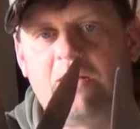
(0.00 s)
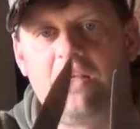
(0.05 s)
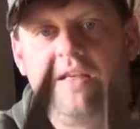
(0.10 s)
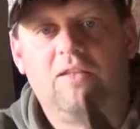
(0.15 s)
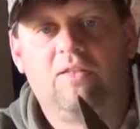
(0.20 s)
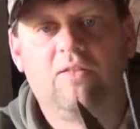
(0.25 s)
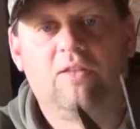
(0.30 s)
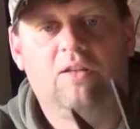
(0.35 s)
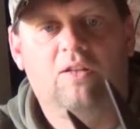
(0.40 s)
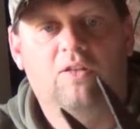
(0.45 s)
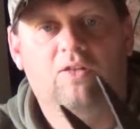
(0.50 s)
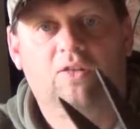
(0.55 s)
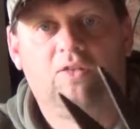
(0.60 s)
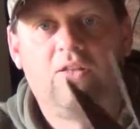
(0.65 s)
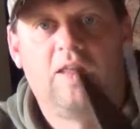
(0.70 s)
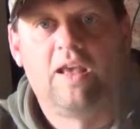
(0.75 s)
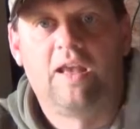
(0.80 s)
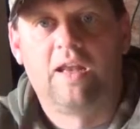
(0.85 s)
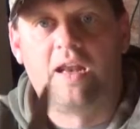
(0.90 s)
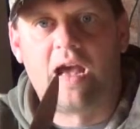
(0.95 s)
these is
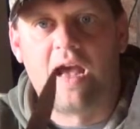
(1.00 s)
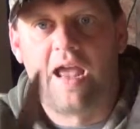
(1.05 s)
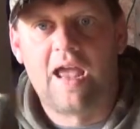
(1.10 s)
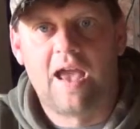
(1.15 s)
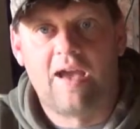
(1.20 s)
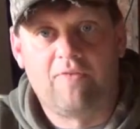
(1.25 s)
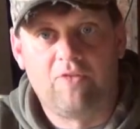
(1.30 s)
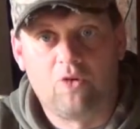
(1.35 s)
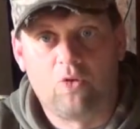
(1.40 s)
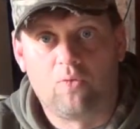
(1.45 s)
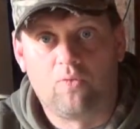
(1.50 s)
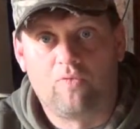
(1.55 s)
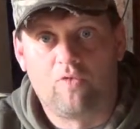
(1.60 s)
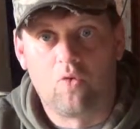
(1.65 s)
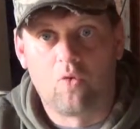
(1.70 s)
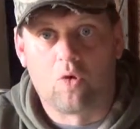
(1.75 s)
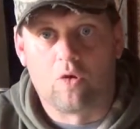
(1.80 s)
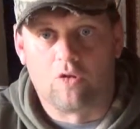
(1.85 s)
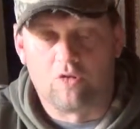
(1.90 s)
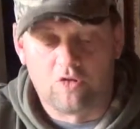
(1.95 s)
that I have an old
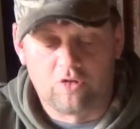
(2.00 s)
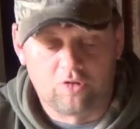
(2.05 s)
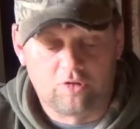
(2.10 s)
forge,